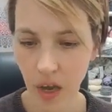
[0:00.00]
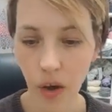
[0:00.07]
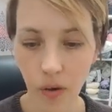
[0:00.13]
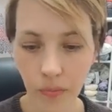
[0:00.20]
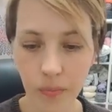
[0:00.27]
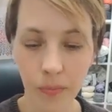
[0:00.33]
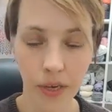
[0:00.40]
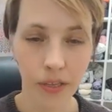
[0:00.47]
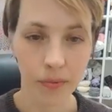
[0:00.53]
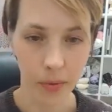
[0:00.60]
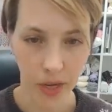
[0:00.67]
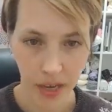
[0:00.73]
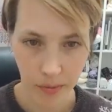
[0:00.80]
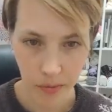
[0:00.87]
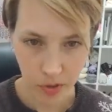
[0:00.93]
Oh, by
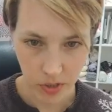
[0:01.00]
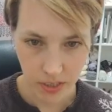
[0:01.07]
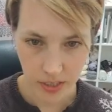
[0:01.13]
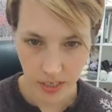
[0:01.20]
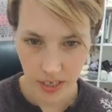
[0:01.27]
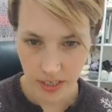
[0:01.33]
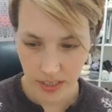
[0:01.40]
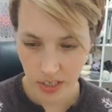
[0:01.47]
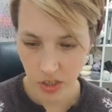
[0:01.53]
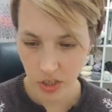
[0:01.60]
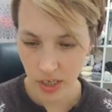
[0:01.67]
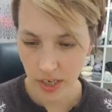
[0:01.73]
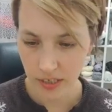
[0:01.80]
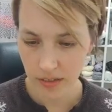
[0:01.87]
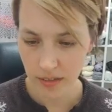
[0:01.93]
the way, I'm using the
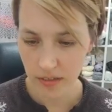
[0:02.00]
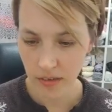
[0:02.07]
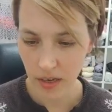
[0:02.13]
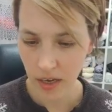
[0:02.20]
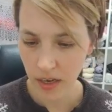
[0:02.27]
Knitting Shed